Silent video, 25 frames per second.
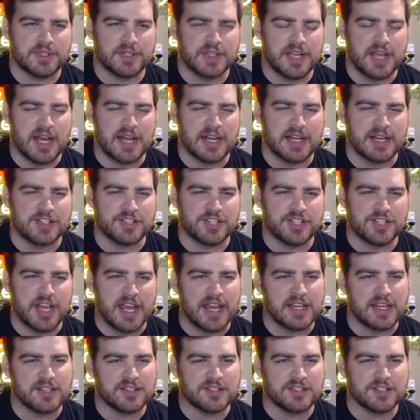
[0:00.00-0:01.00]
kind of
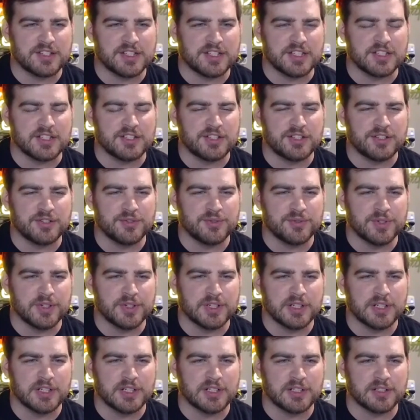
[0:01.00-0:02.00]
changed since you
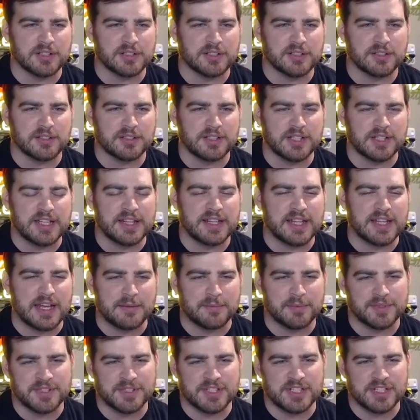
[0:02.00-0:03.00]
were in that
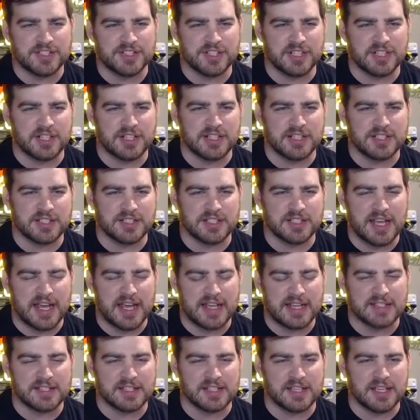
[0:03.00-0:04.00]
position
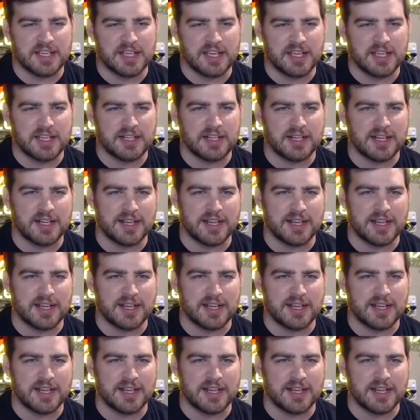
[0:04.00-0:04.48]
as the kid?